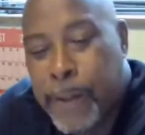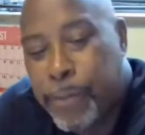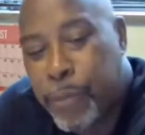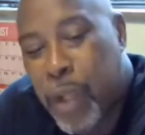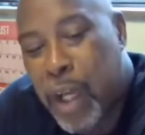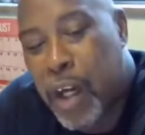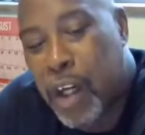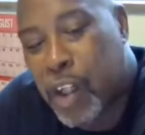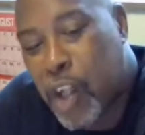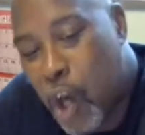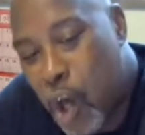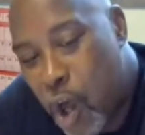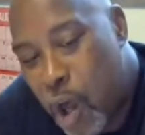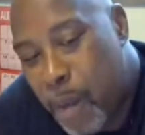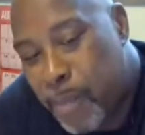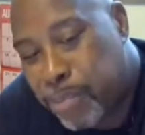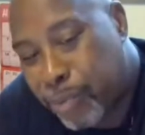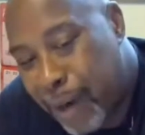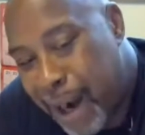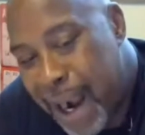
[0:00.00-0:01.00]

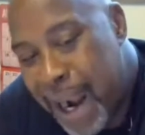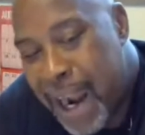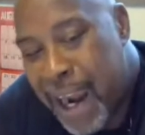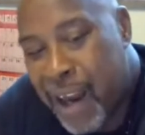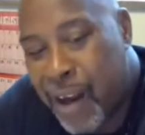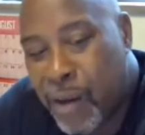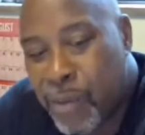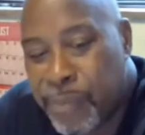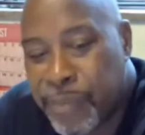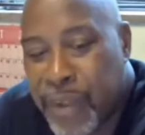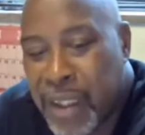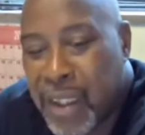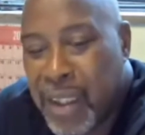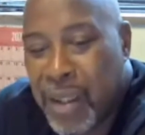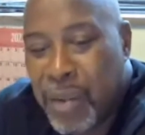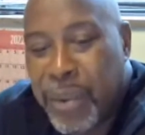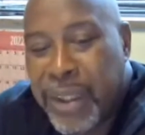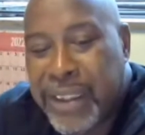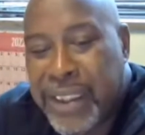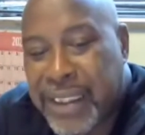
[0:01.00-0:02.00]
Carl Brown.
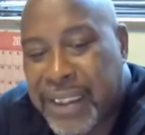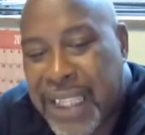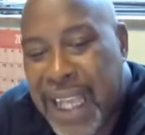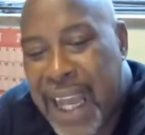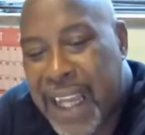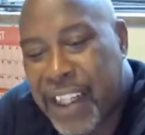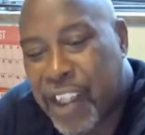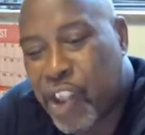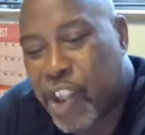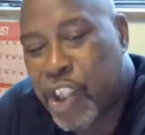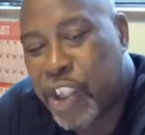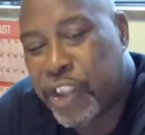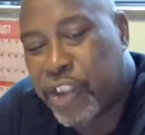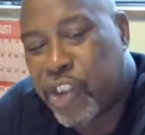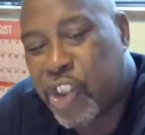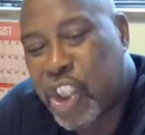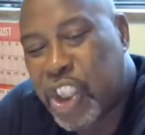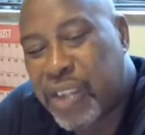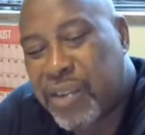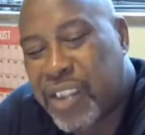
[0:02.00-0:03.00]
We just had a good
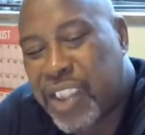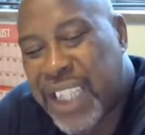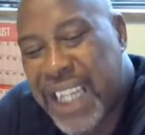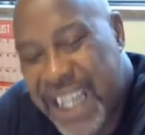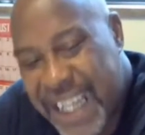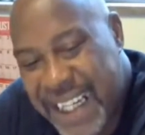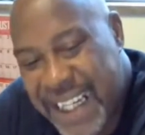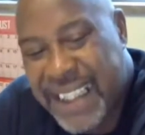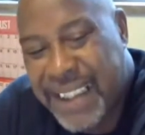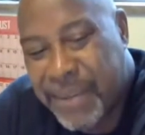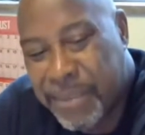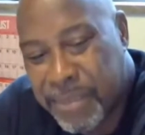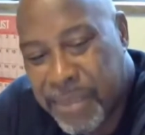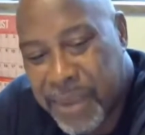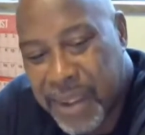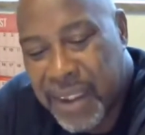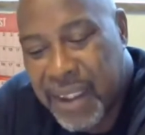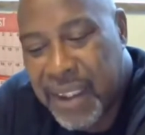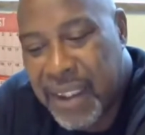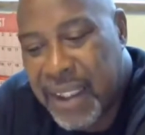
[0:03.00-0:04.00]
team.
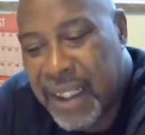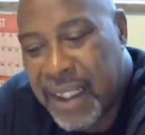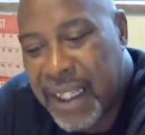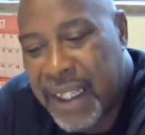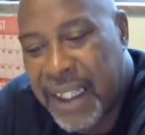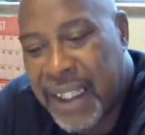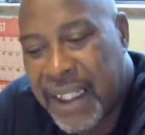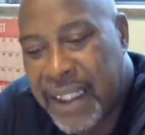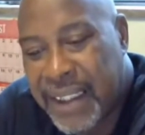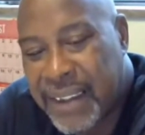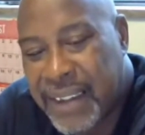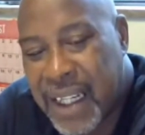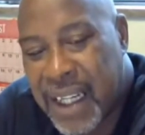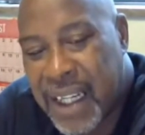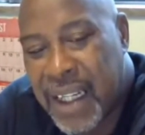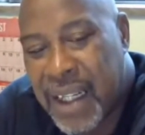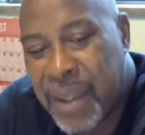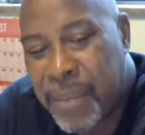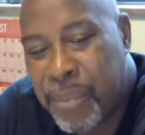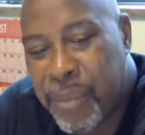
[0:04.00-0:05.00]
And
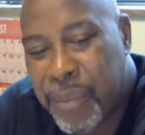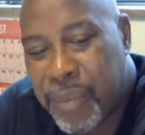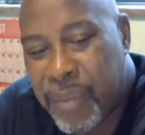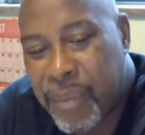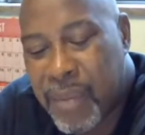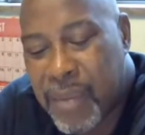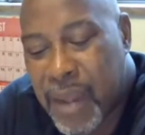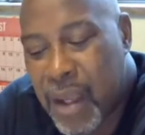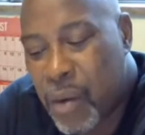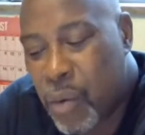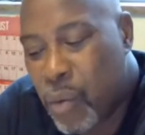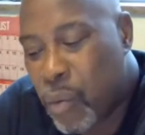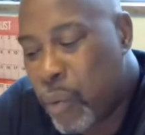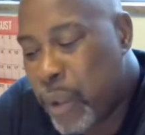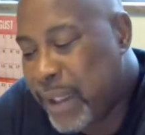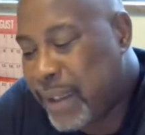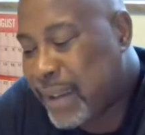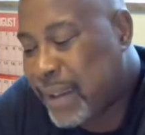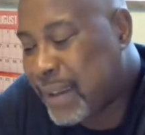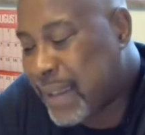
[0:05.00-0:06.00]

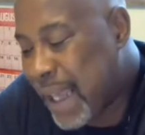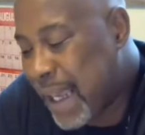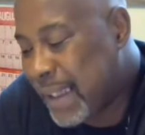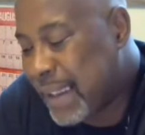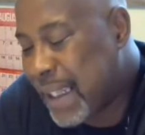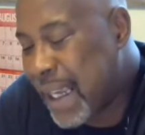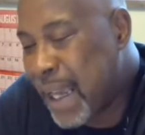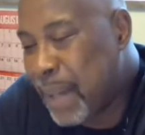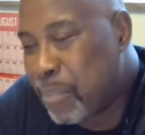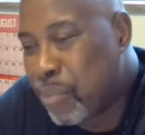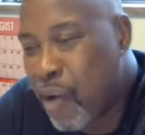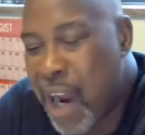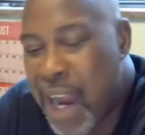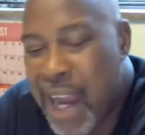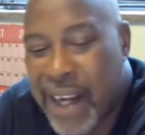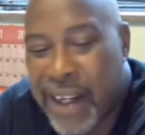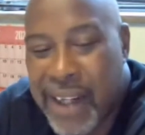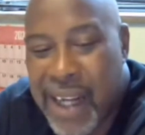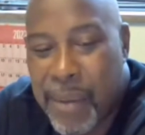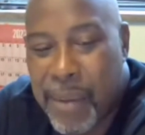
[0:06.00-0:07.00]
we said that
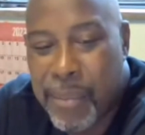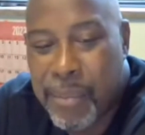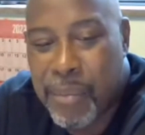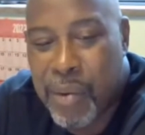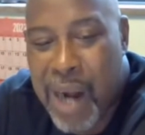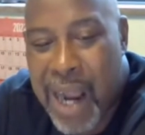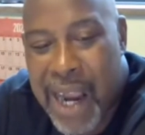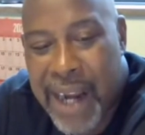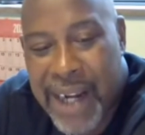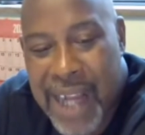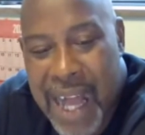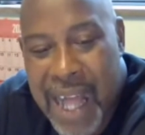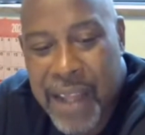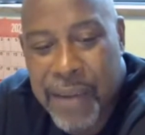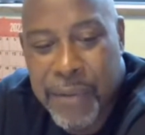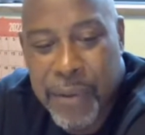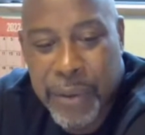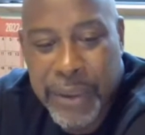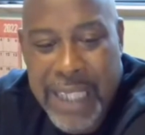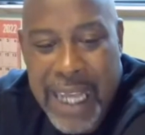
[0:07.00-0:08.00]
Brian
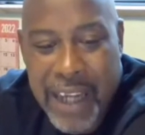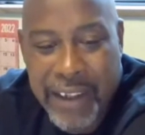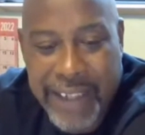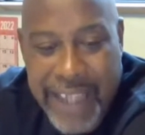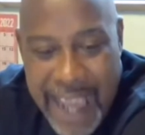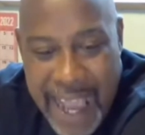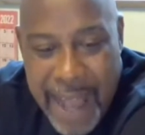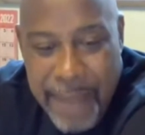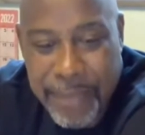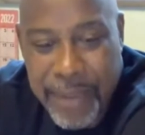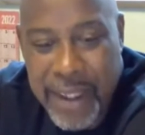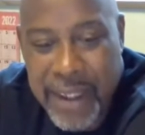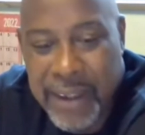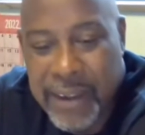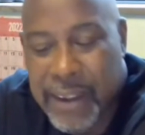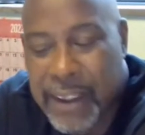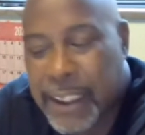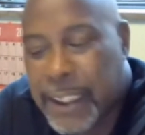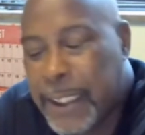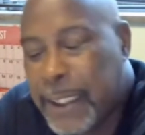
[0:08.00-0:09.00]
Oliver was our
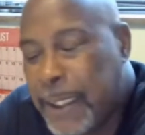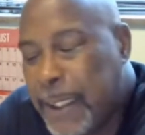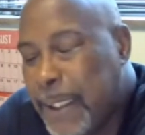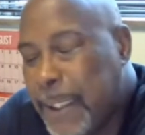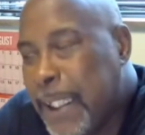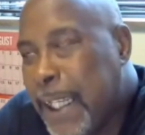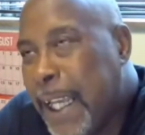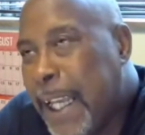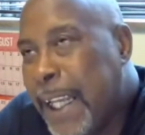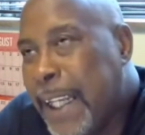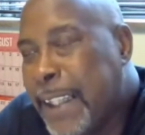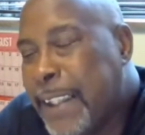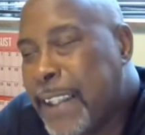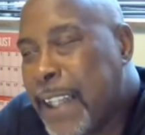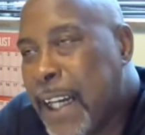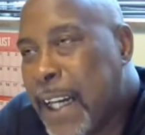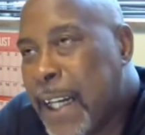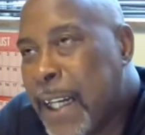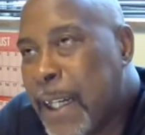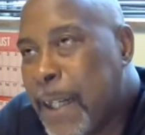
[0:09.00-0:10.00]
captain. And
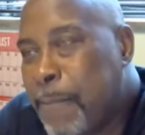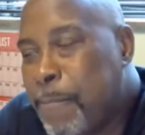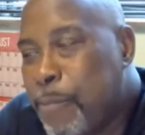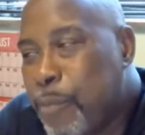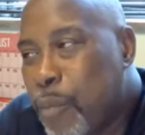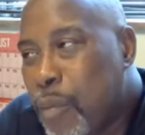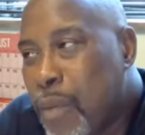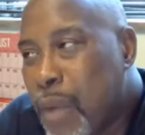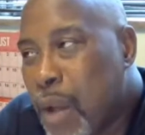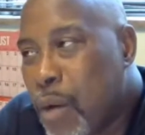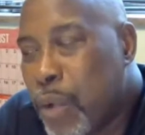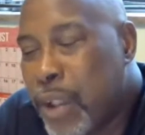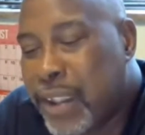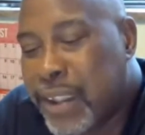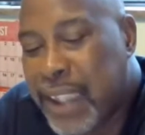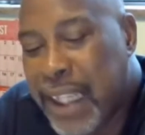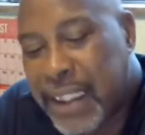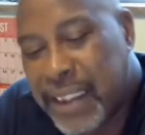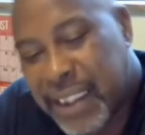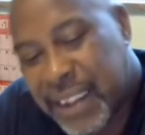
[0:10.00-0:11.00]
we
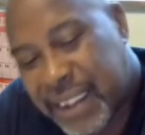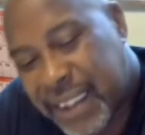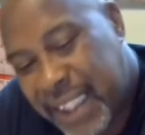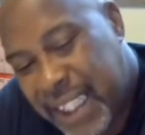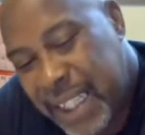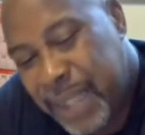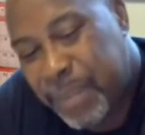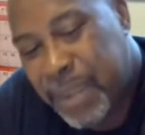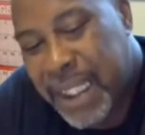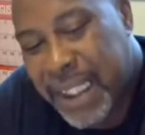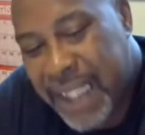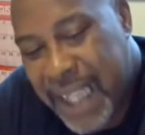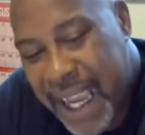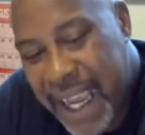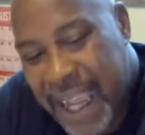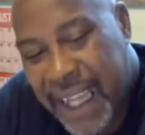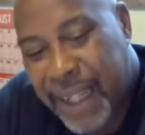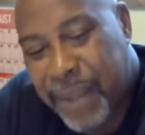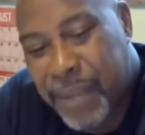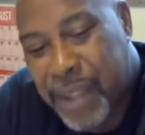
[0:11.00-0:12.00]
said, just keep the
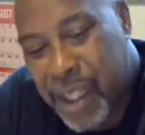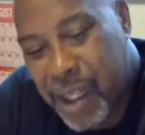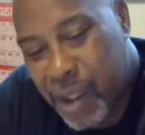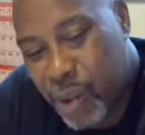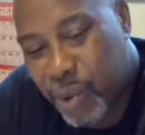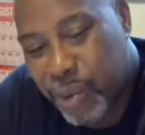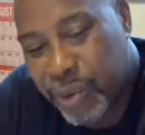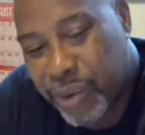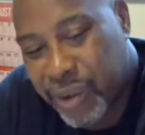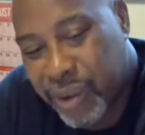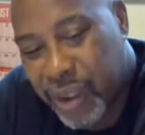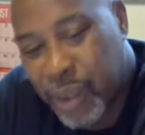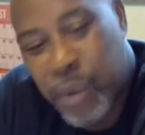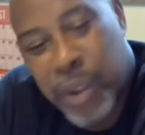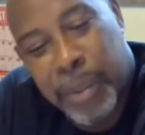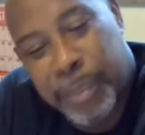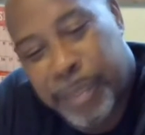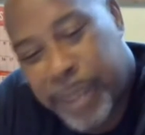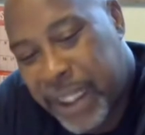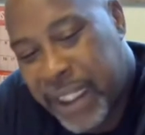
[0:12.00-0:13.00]
game close and
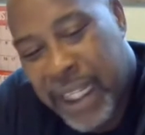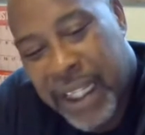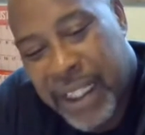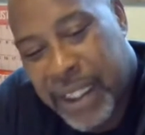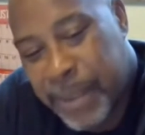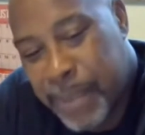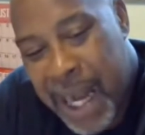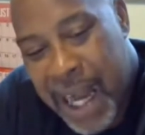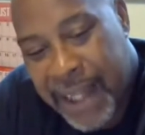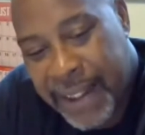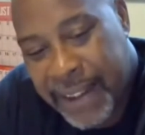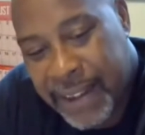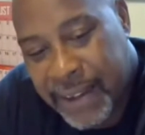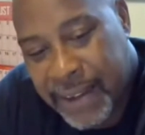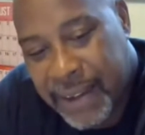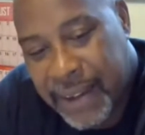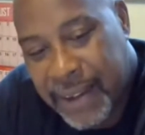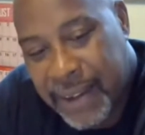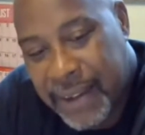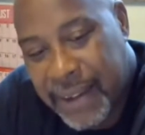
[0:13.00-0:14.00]
we'll beat anybody.
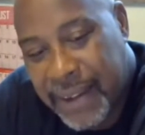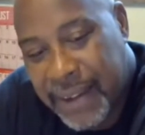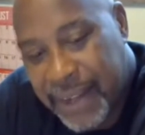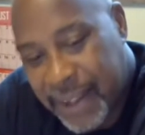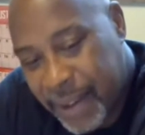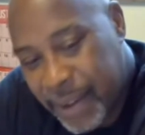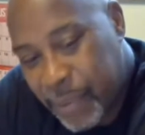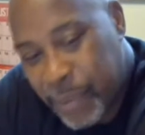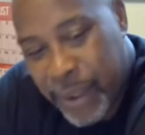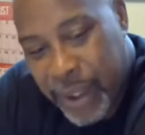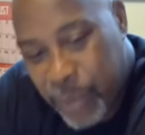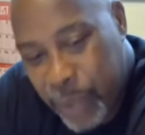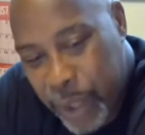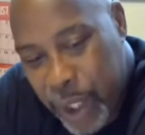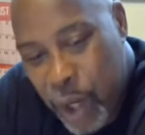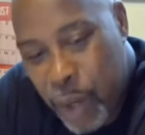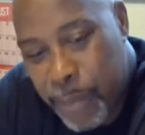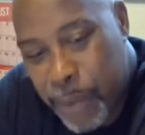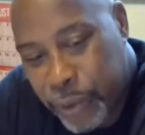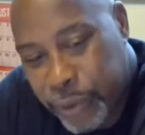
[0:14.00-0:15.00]
And
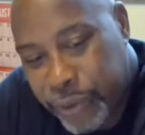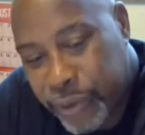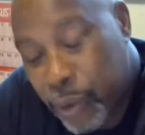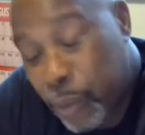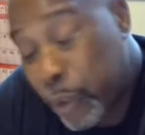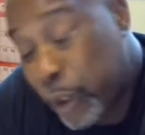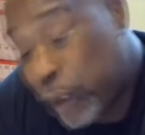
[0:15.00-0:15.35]
we